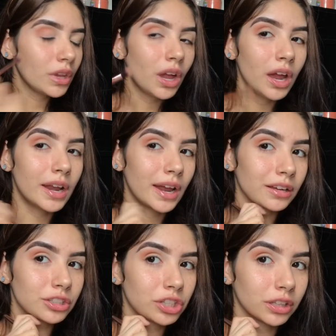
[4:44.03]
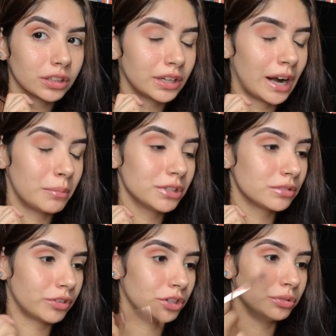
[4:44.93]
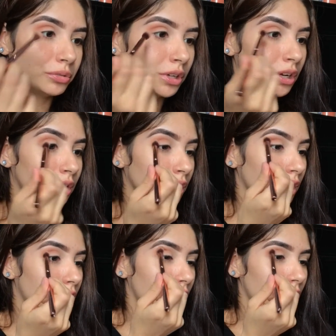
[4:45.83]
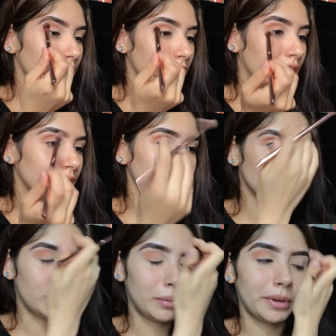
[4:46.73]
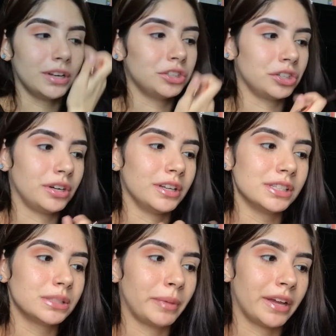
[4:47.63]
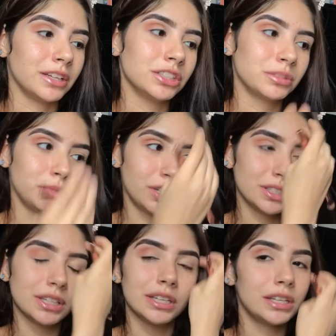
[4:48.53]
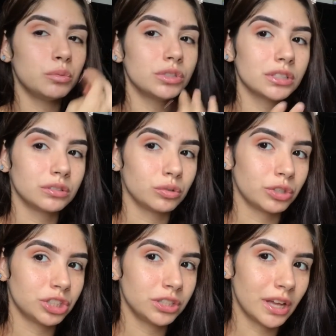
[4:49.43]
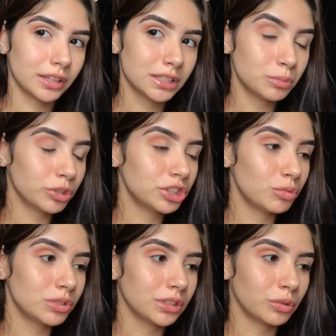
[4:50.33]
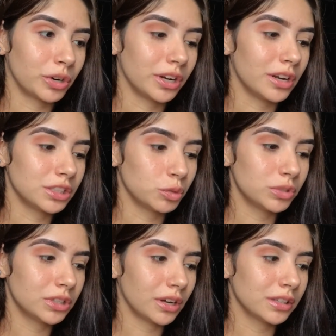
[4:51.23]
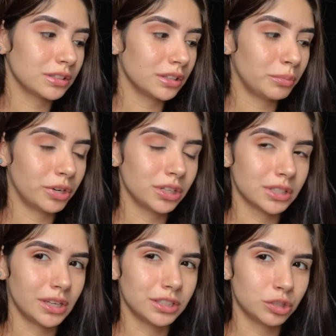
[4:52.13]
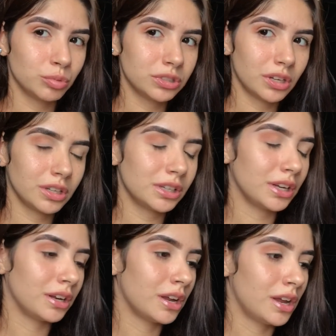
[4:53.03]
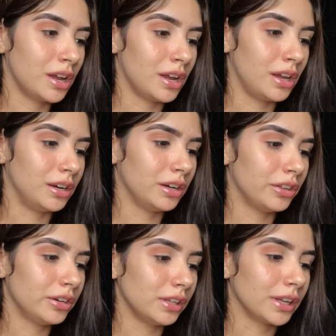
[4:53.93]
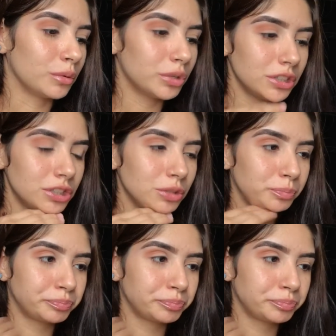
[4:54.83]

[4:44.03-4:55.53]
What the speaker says: and I could check the cameras for you. And then I told my manager in Spanish, because the lady was at this point she was ignoring us. She was talking to the person, and she was talking like in another language,